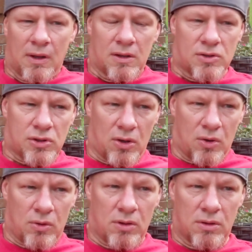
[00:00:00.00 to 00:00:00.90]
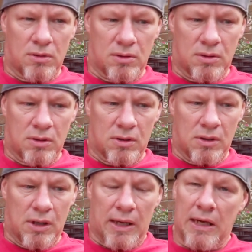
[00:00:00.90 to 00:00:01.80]
So
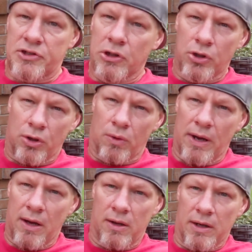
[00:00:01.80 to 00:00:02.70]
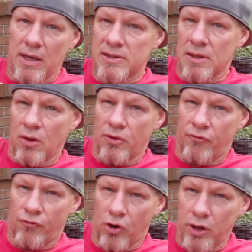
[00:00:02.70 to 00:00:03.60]
got to looking around, and I saw the
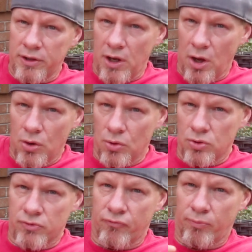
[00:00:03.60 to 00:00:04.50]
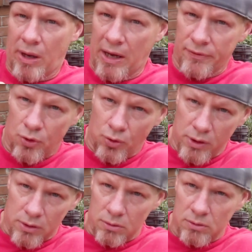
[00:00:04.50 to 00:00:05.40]
front hose, and behind the
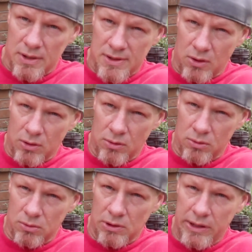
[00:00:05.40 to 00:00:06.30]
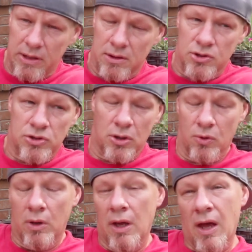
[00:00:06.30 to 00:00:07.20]
grill I saw a little leakage. So
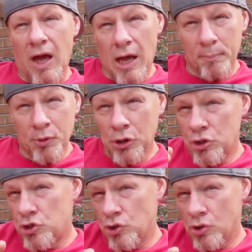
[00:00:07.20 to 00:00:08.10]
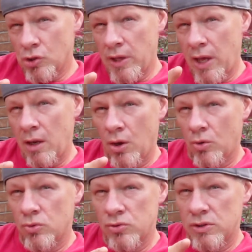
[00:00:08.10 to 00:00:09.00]
I'm pretty sure that
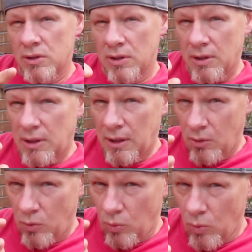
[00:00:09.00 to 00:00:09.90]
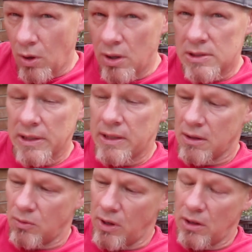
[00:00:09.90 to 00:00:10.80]
hose was
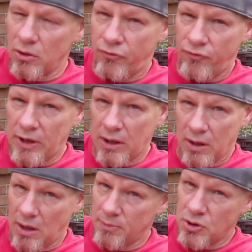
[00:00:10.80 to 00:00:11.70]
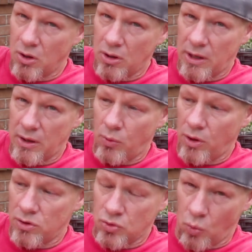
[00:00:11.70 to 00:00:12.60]
leaking around a little fitting, and I'm talking like
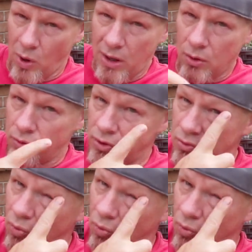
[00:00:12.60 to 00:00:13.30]
where it's a weld